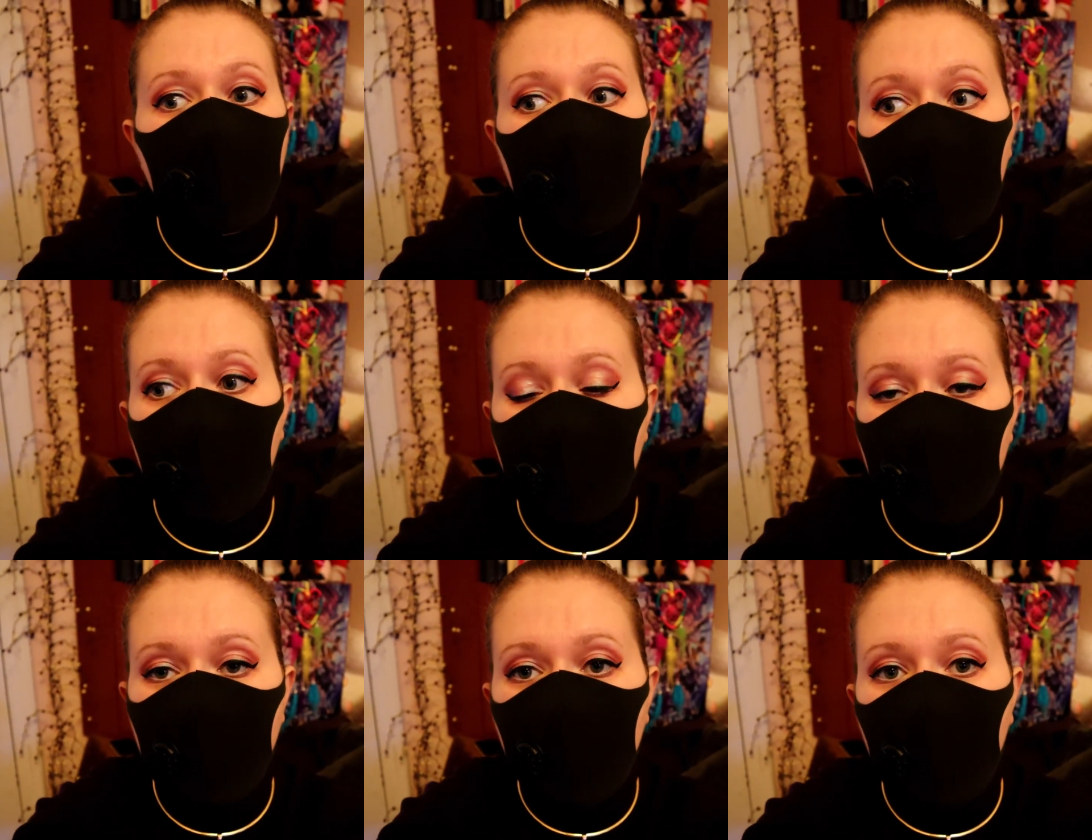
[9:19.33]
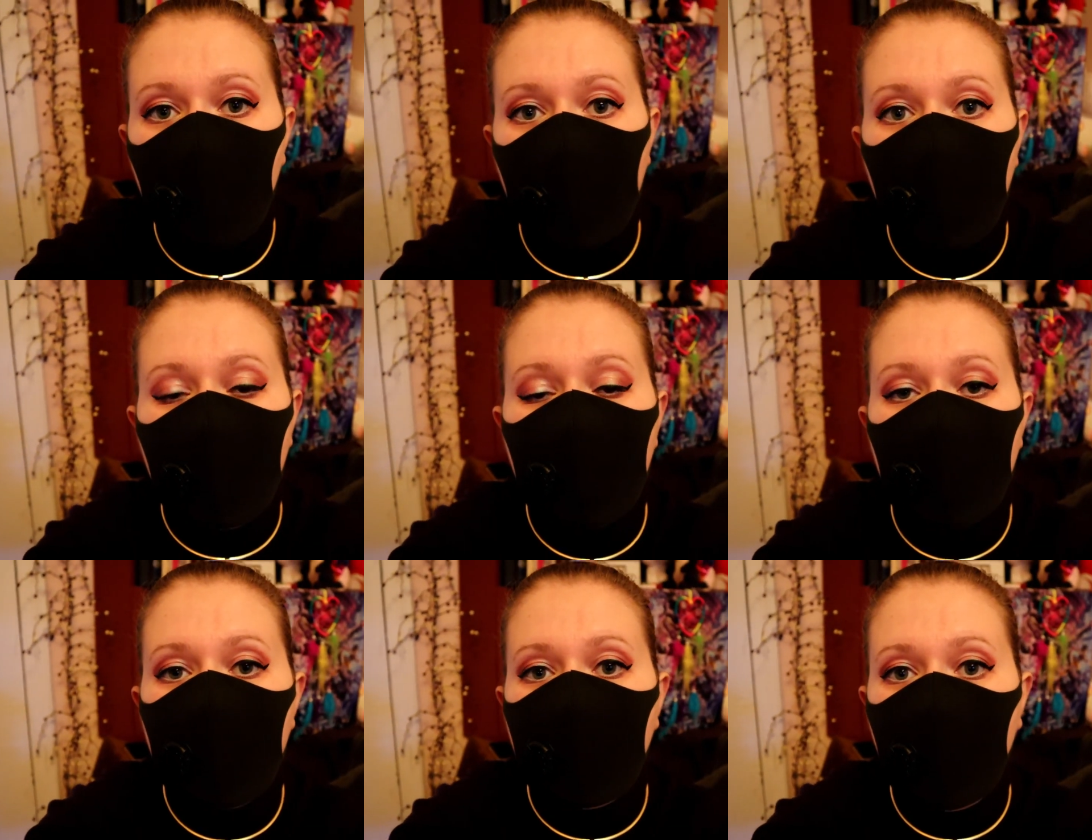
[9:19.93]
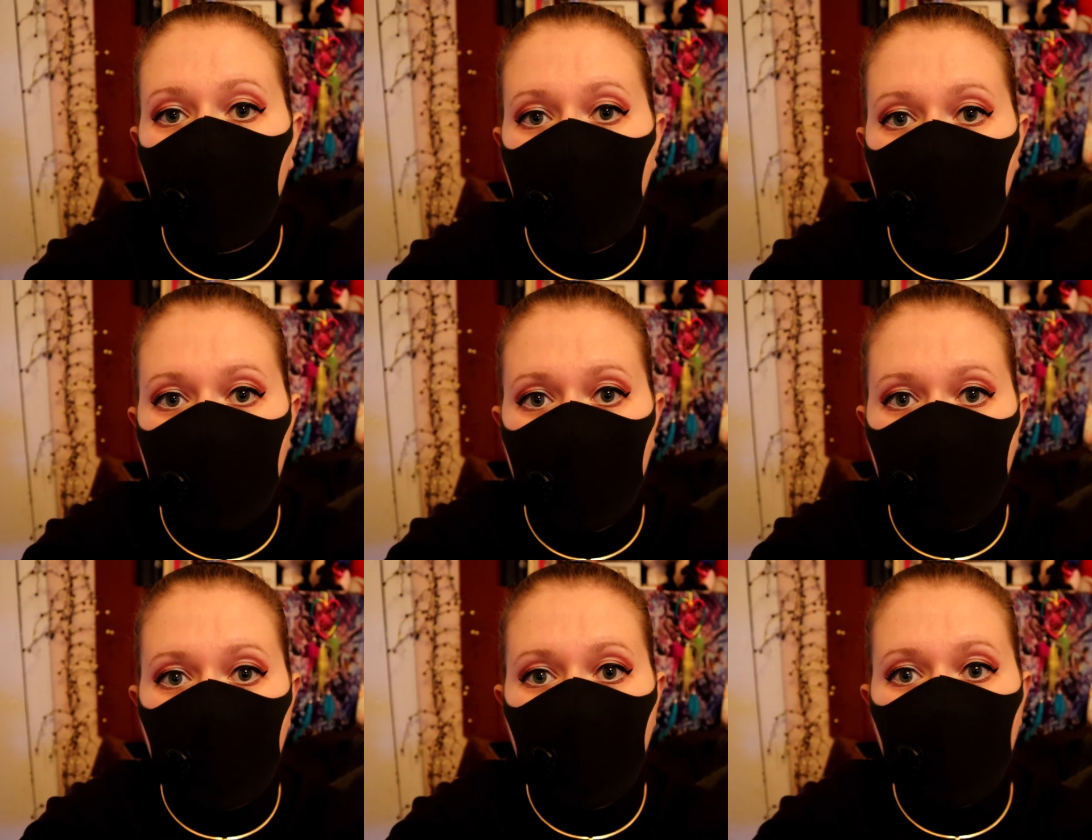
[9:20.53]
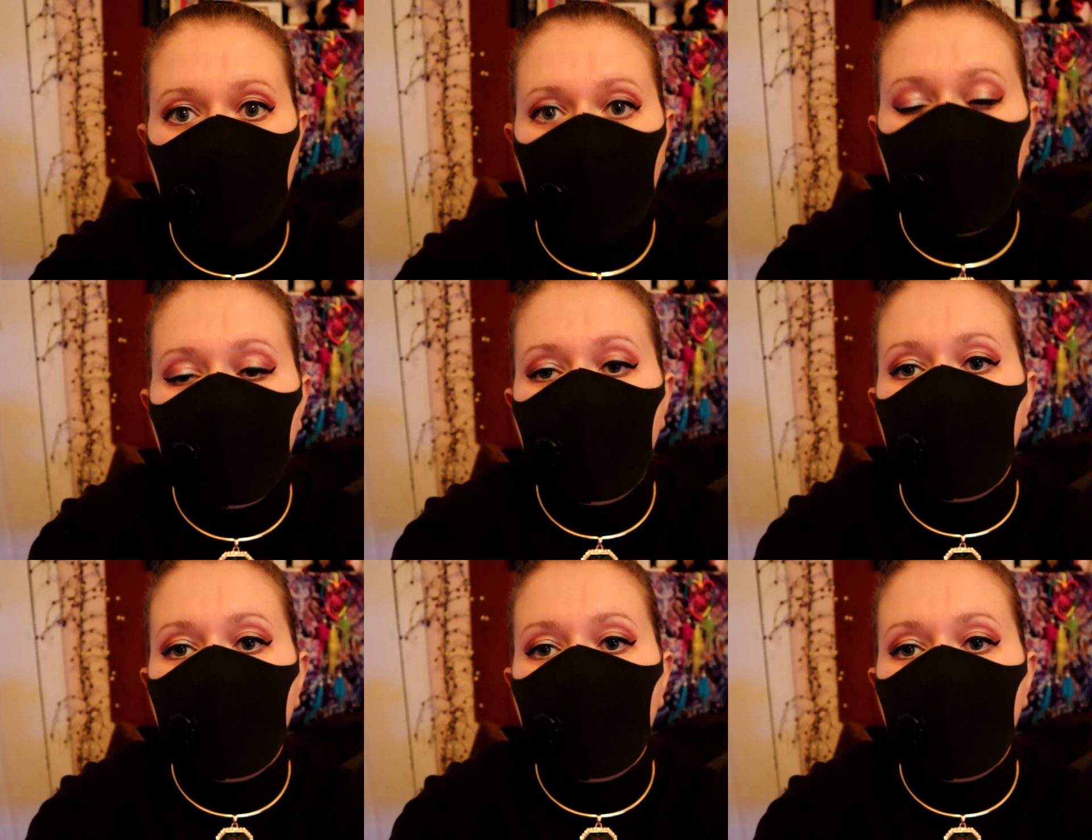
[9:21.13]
that is one of the defining symptoms.